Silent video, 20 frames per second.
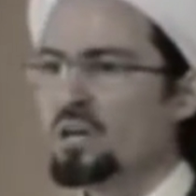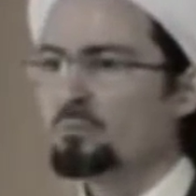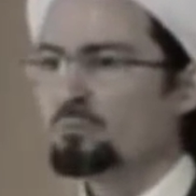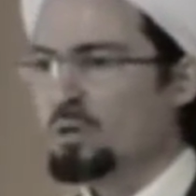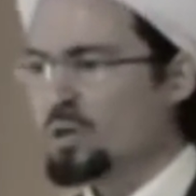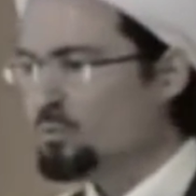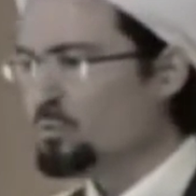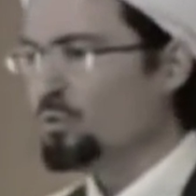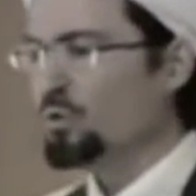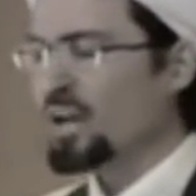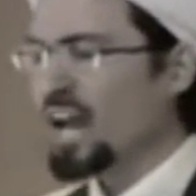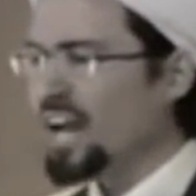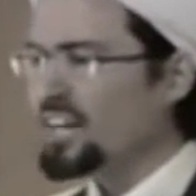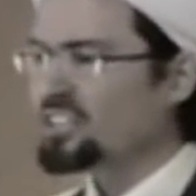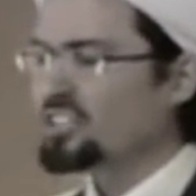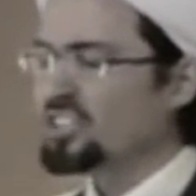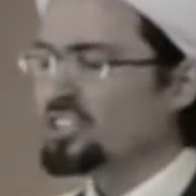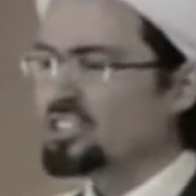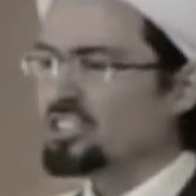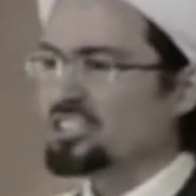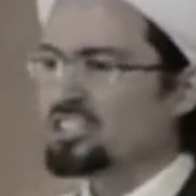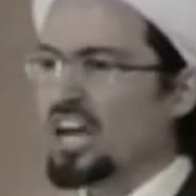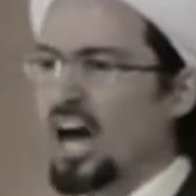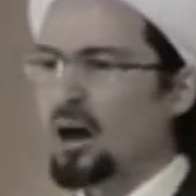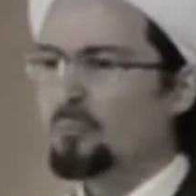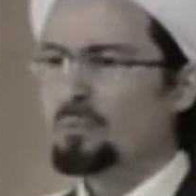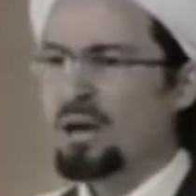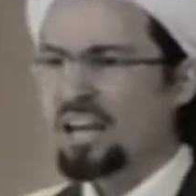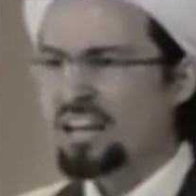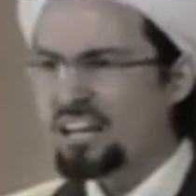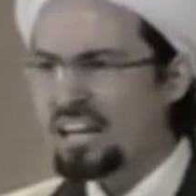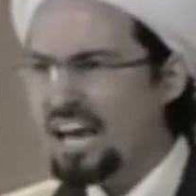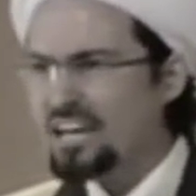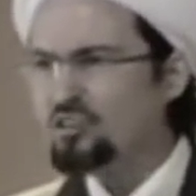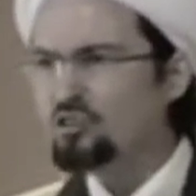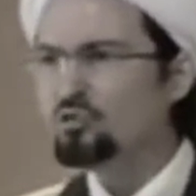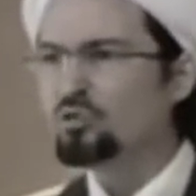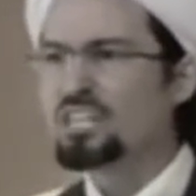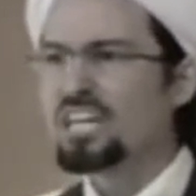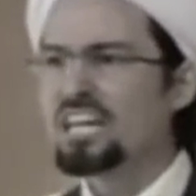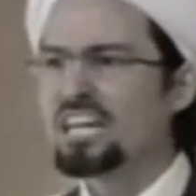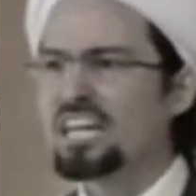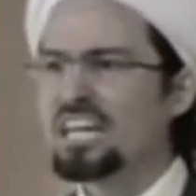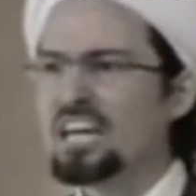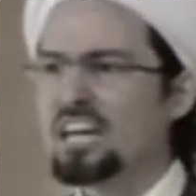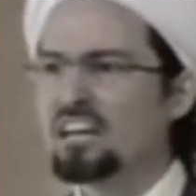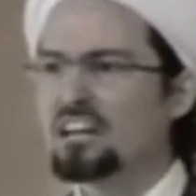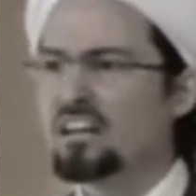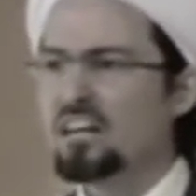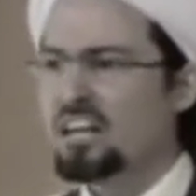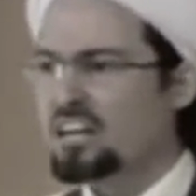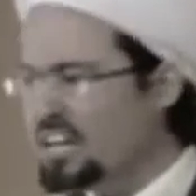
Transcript: People would actually stop and let you get in.